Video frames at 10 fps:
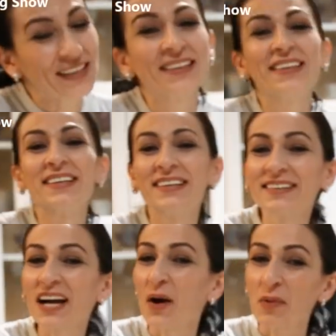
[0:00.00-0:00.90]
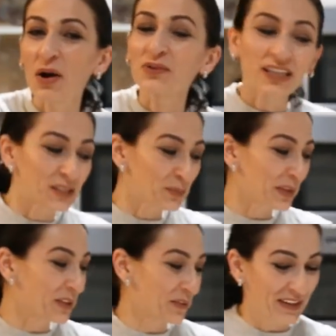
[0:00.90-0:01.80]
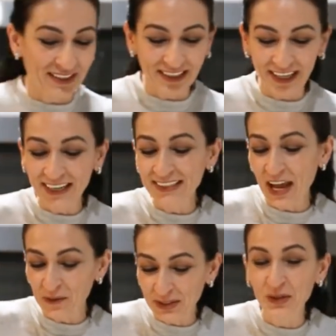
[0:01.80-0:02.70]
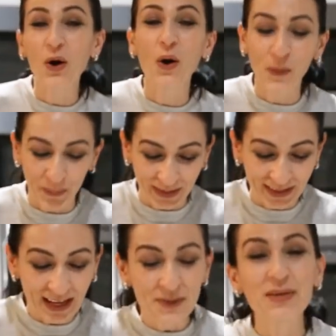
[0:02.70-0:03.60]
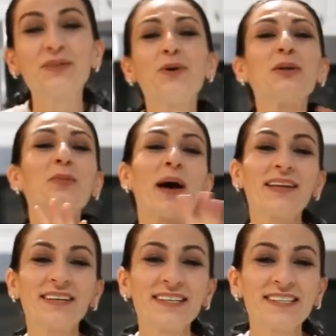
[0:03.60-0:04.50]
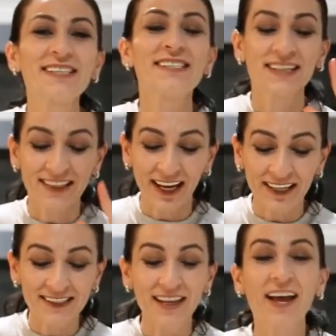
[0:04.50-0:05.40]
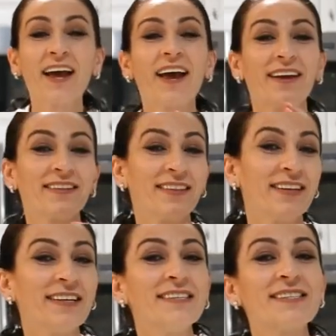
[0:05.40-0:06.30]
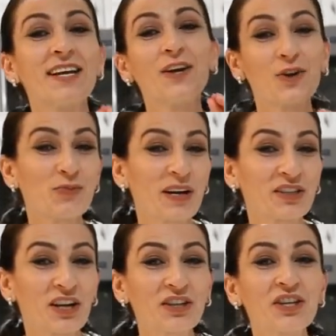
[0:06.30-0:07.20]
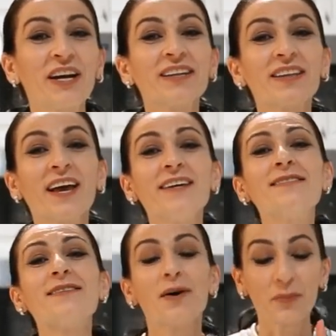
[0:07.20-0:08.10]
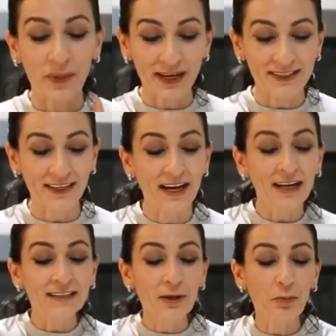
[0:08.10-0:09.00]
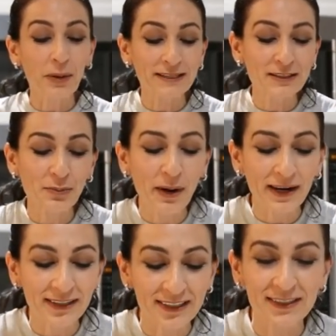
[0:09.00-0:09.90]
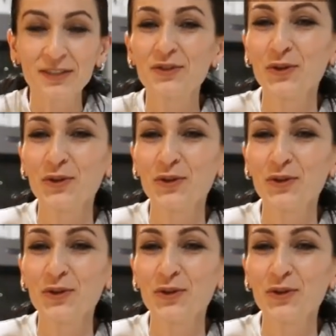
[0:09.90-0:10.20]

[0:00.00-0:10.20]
It didn't come out as perfectly as I was hoping, but what matters is the taste, and this lubajash tastes amazing. The best part is this